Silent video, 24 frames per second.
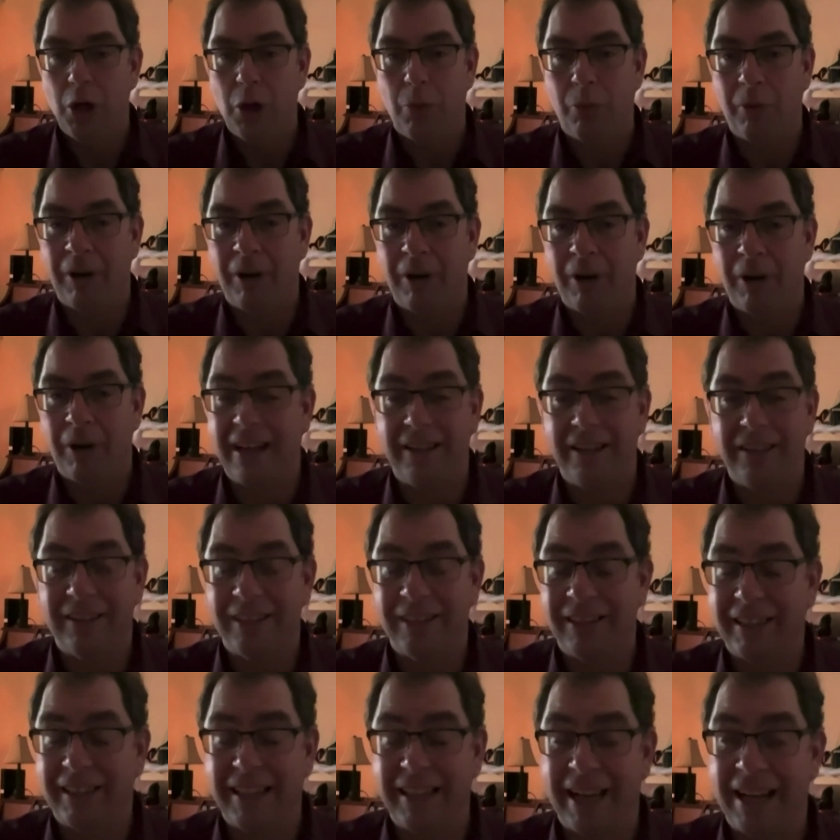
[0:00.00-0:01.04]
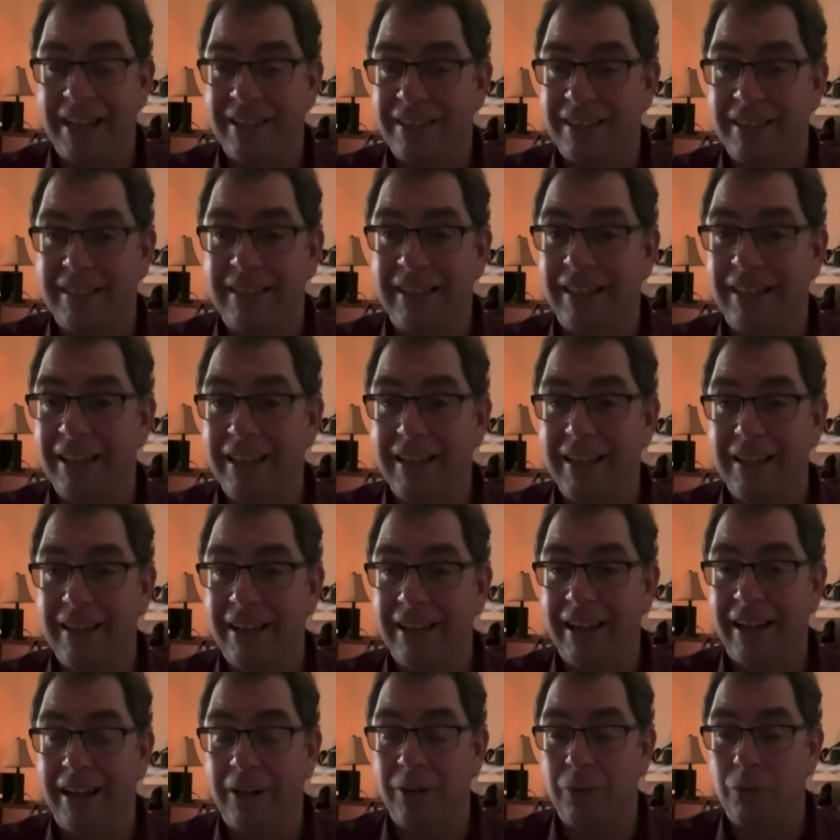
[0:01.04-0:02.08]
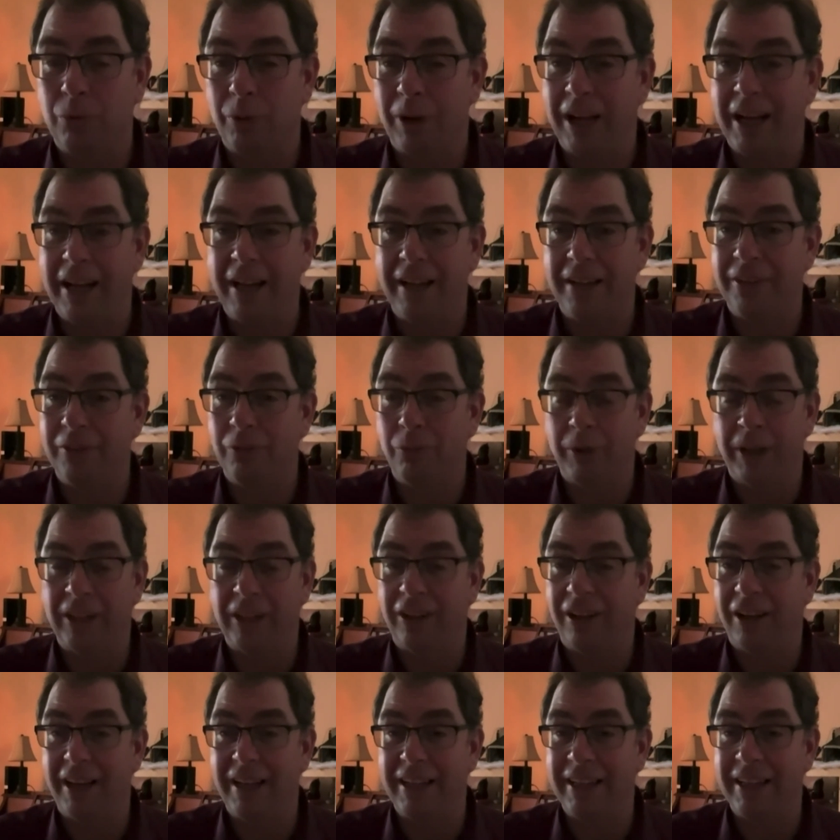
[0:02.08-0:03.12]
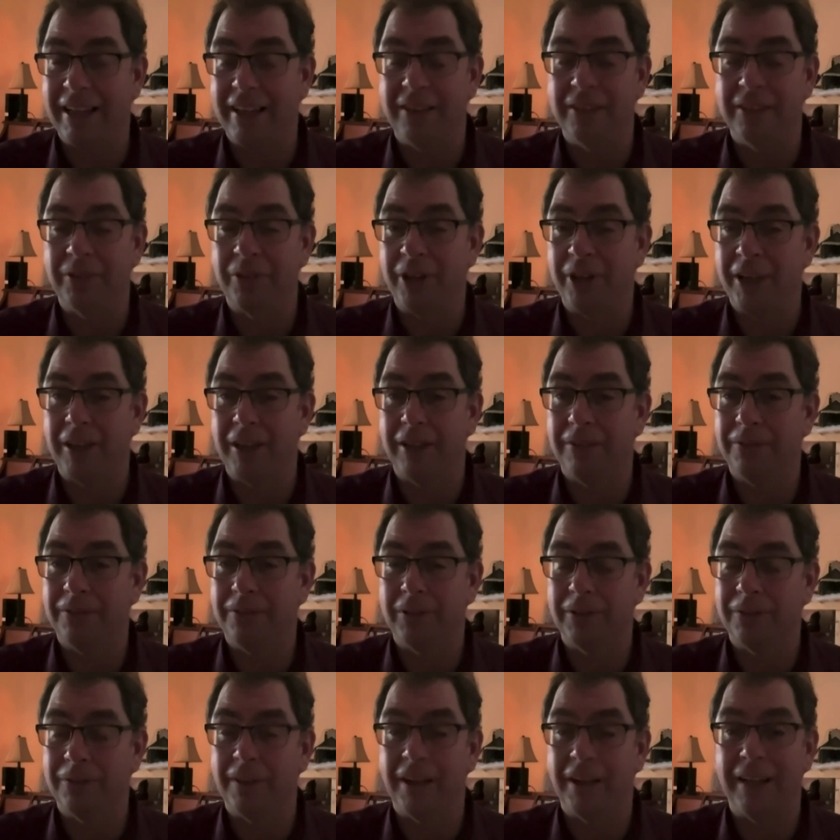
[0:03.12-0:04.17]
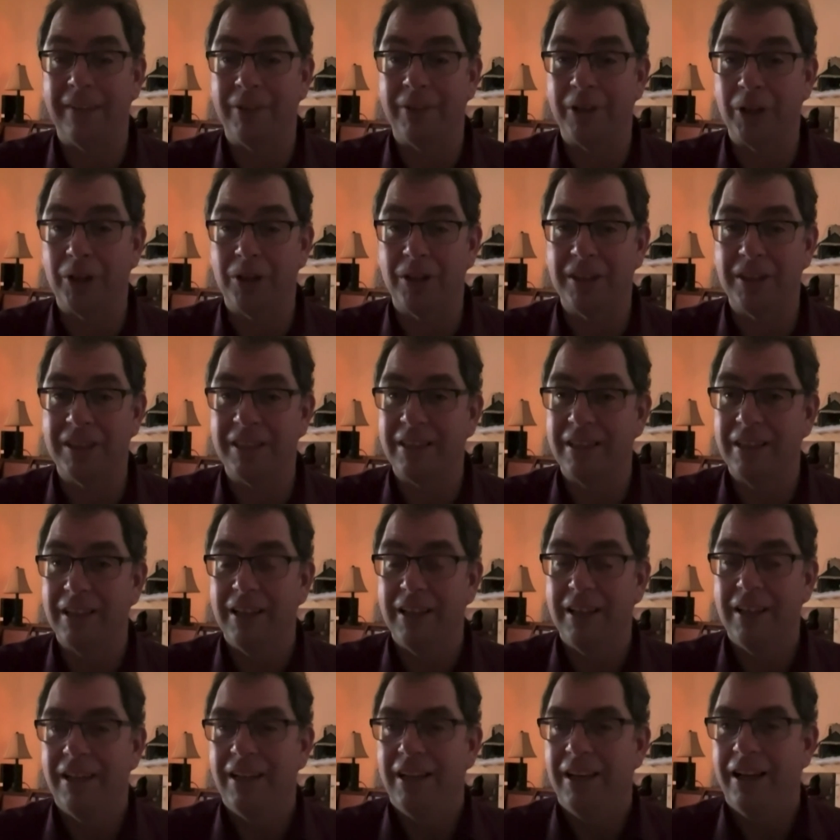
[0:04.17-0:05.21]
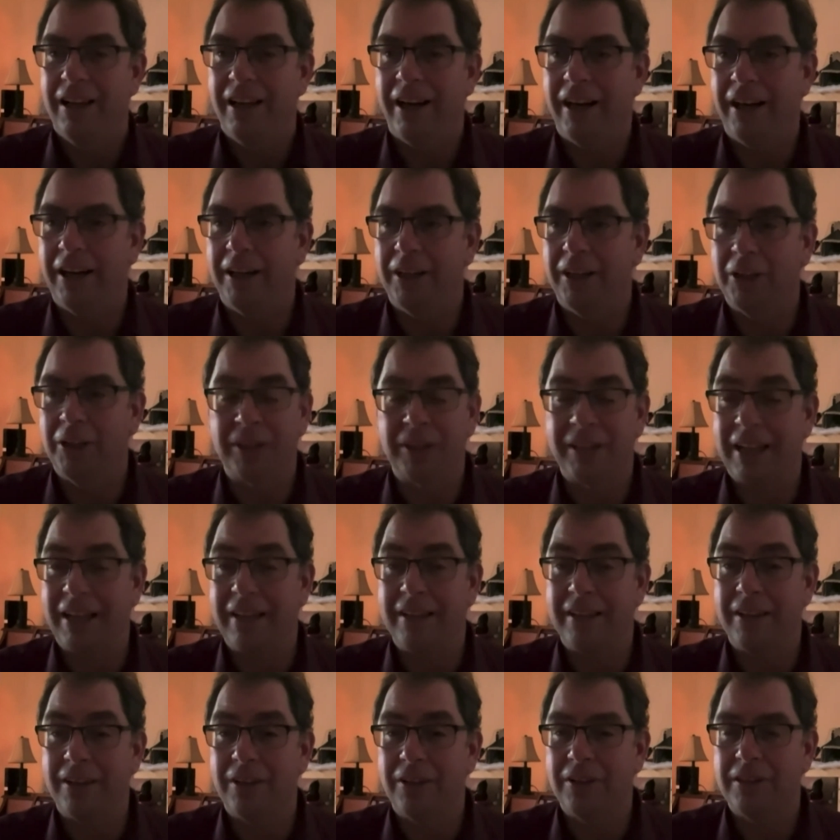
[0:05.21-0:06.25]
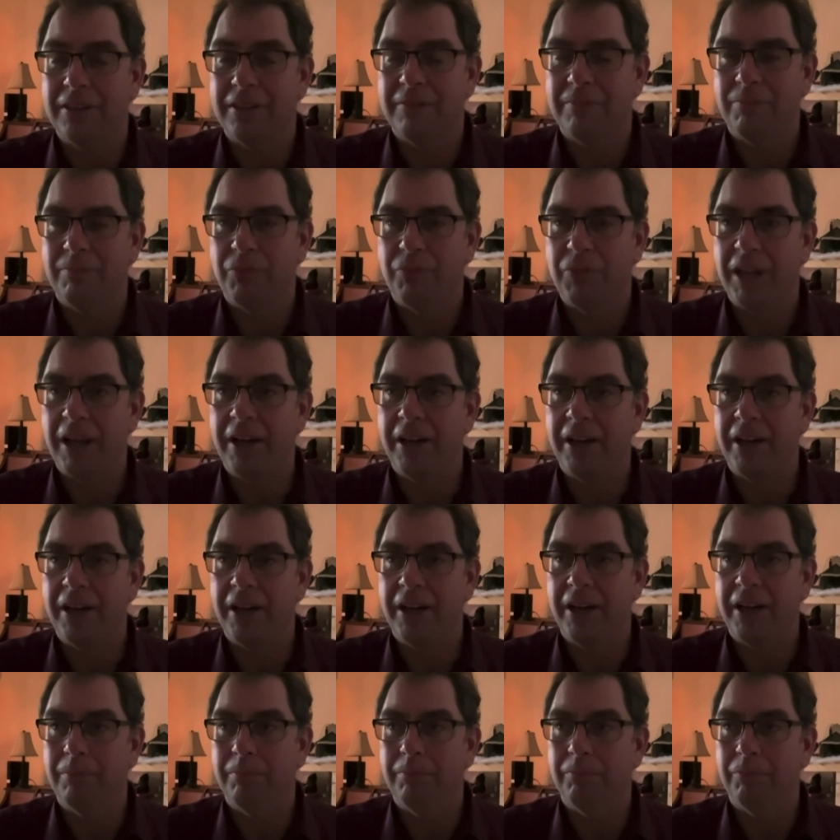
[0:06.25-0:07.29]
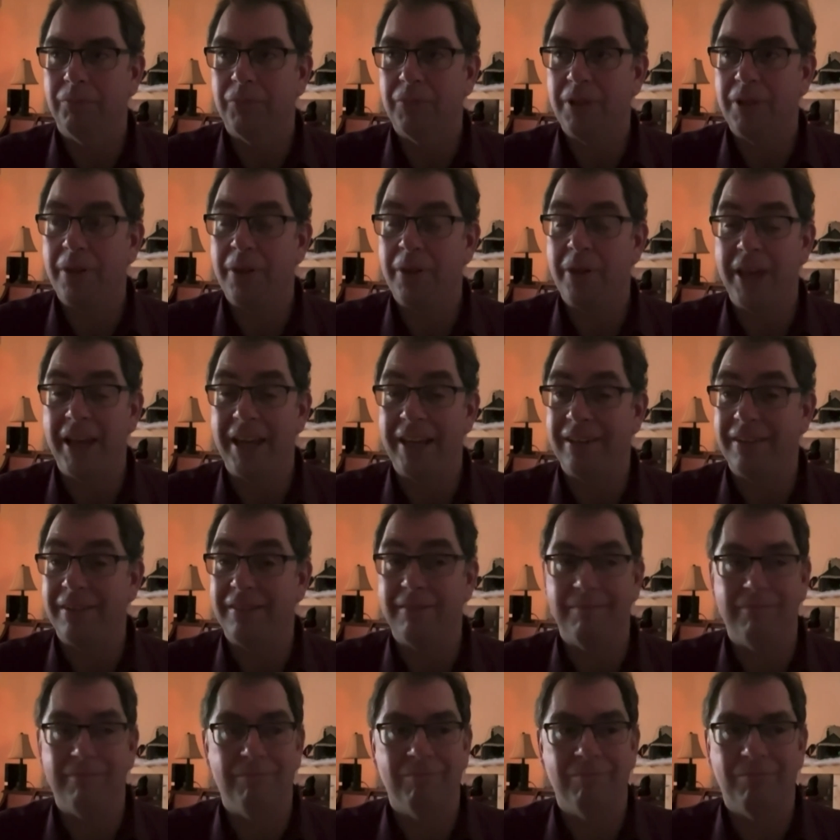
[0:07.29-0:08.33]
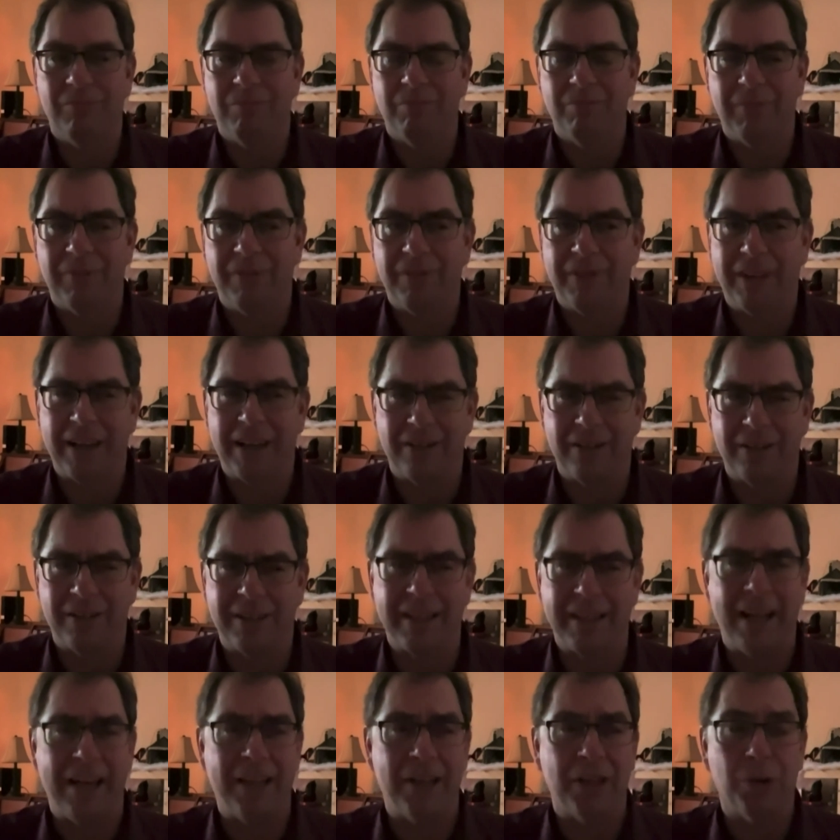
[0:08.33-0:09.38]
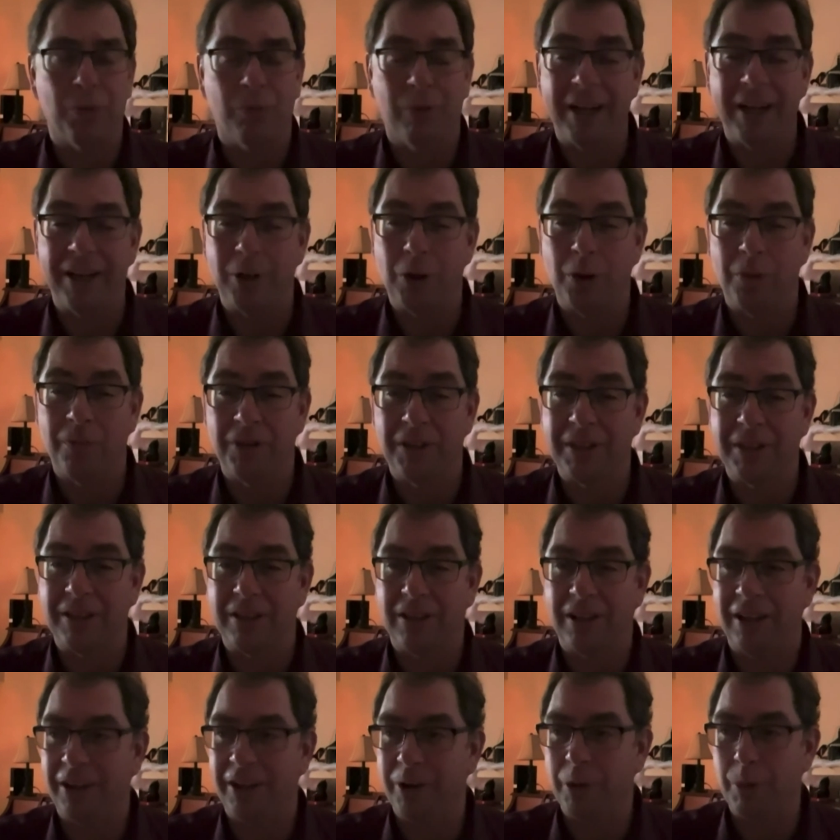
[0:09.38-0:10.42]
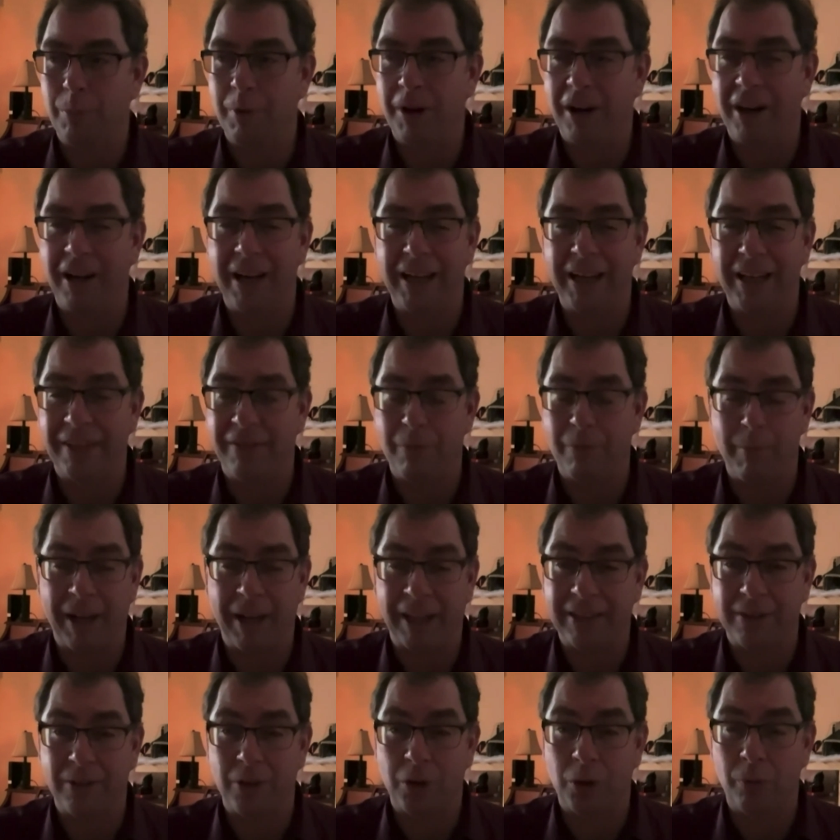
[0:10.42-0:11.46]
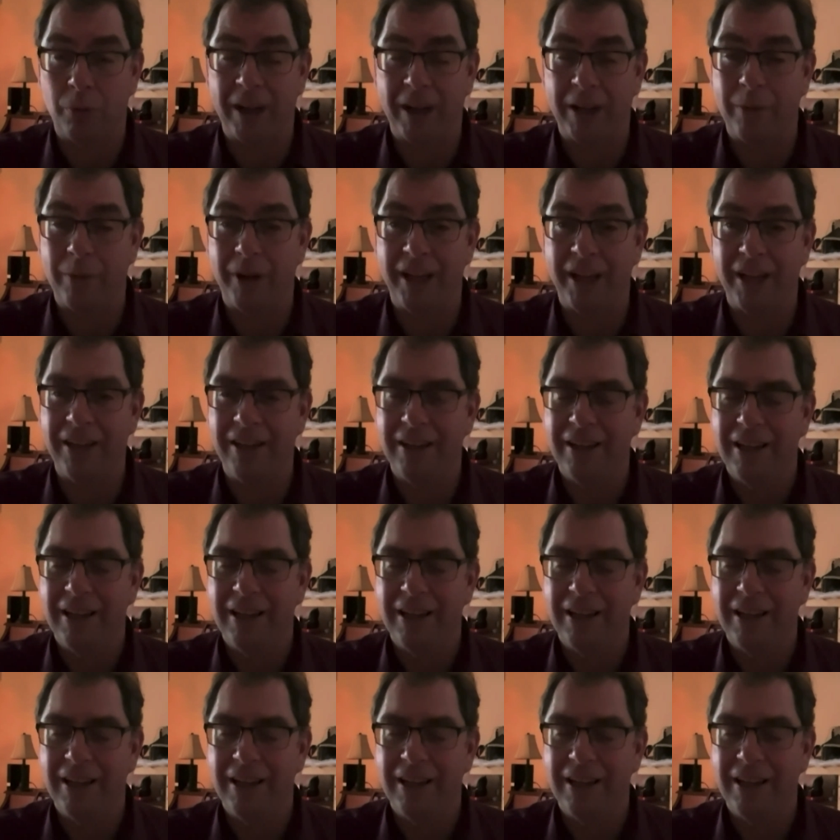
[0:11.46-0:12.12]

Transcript: Went down to Kansas City and ran rail line down there for 5 years or 10 years. Then, if I understand it right, oversaw the buying of the Mexico Railway,